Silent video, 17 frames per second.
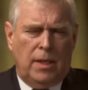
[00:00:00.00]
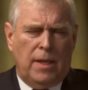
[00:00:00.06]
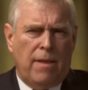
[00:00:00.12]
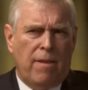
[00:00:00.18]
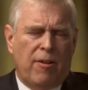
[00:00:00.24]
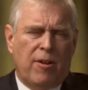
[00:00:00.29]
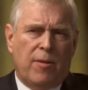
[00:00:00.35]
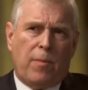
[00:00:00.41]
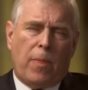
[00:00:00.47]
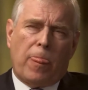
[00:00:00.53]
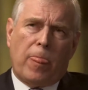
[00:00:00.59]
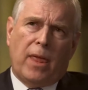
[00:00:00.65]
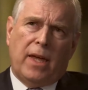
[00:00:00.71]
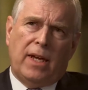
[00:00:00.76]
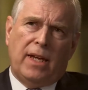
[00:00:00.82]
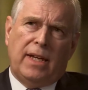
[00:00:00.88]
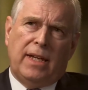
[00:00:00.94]
It's an odd
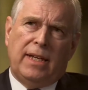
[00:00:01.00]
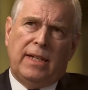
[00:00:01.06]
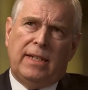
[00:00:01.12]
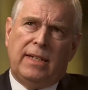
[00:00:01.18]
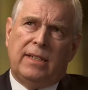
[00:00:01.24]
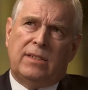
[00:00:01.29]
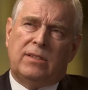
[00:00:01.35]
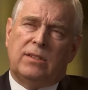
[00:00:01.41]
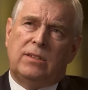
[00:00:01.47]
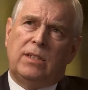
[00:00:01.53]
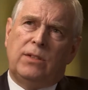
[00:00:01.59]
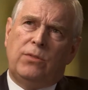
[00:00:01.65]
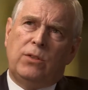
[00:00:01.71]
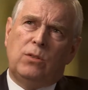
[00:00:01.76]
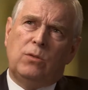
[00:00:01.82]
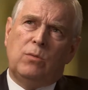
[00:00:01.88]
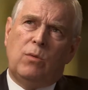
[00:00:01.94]
way to break up a friendship.
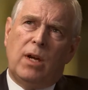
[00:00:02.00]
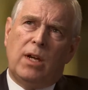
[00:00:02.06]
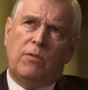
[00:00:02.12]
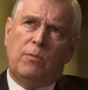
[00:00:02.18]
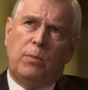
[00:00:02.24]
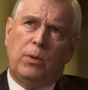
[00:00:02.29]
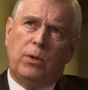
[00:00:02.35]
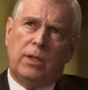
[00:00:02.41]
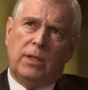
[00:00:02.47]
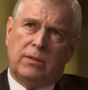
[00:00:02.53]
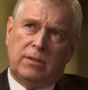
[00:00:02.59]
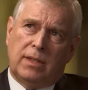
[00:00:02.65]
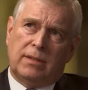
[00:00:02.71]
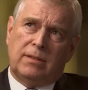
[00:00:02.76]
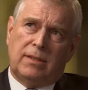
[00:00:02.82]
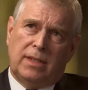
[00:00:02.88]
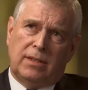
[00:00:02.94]
It's a difficult way of putting
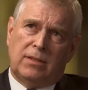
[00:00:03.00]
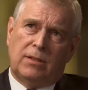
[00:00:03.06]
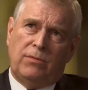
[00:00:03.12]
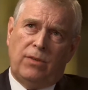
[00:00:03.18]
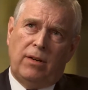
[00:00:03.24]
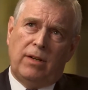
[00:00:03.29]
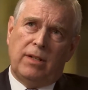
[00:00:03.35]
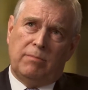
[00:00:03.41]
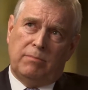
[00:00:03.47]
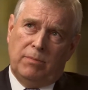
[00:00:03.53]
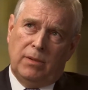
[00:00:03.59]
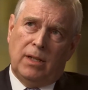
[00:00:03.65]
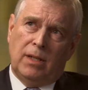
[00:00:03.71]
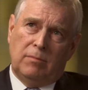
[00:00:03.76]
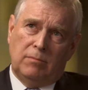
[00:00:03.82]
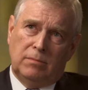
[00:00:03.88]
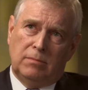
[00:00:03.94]
it. That's a very
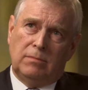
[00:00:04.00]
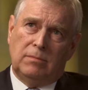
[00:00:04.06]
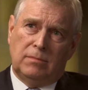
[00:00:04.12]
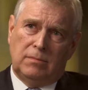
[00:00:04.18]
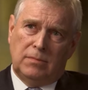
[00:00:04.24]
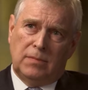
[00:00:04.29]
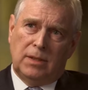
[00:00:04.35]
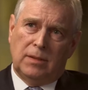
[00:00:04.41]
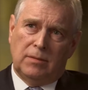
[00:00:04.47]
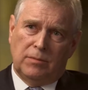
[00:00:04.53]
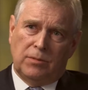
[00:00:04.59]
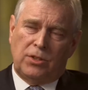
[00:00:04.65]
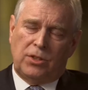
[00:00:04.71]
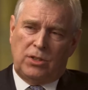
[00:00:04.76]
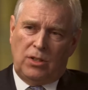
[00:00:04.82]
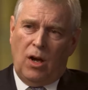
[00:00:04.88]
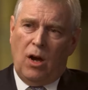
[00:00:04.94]

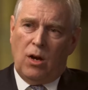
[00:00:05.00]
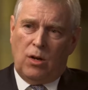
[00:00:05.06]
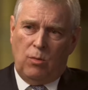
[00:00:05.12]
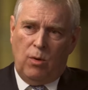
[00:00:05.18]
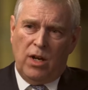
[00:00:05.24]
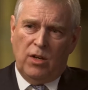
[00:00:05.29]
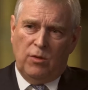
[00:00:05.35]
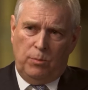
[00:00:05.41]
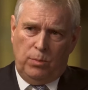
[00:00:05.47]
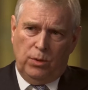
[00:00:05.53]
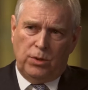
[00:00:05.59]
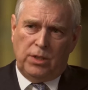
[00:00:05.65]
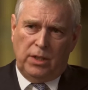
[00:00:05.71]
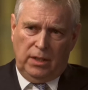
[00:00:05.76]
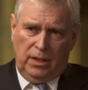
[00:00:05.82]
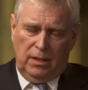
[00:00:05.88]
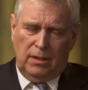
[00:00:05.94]
stark way of
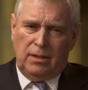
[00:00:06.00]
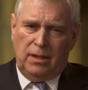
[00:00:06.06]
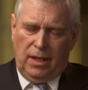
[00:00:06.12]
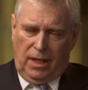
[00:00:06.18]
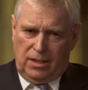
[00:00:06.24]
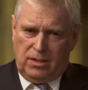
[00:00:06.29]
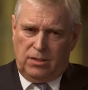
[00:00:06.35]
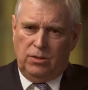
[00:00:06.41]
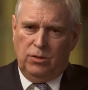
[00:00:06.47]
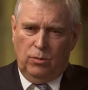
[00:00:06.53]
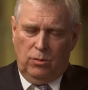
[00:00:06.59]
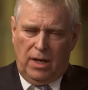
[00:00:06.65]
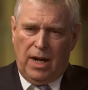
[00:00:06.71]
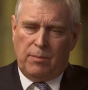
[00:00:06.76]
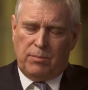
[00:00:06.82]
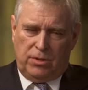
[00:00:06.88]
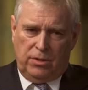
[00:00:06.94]
putting it. Yes,
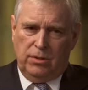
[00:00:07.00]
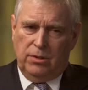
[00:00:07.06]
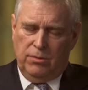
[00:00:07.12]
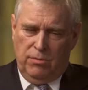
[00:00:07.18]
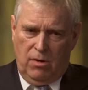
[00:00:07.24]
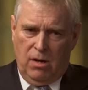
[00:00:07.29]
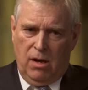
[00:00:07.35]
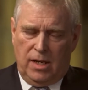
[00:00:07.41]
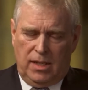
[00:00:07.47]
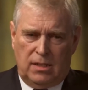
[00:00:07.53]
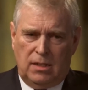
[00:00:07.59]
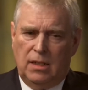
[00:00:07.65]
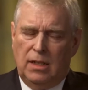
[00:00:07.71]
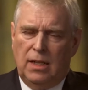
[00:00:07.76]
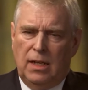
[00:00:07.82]
you're absolutely right.